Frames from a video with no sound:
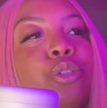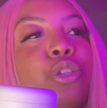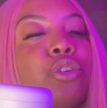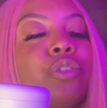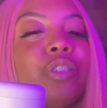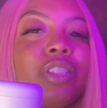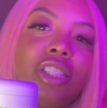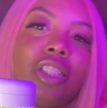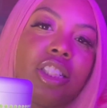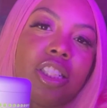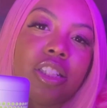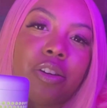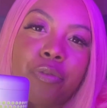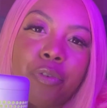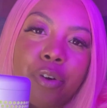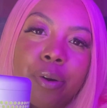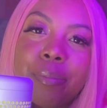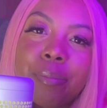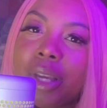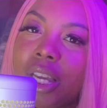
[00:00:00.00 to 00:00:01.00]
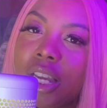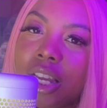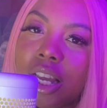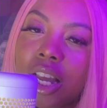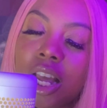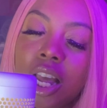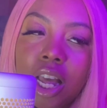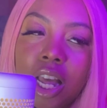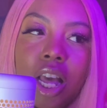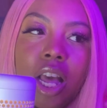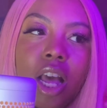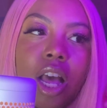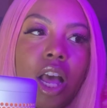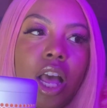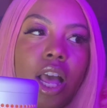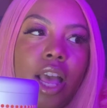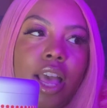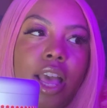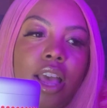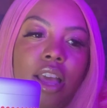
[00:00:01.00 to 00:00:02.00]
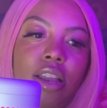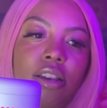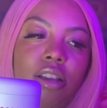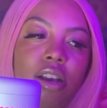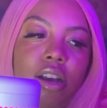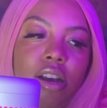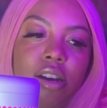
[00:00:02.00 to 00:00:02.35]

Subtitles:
cringy for me. And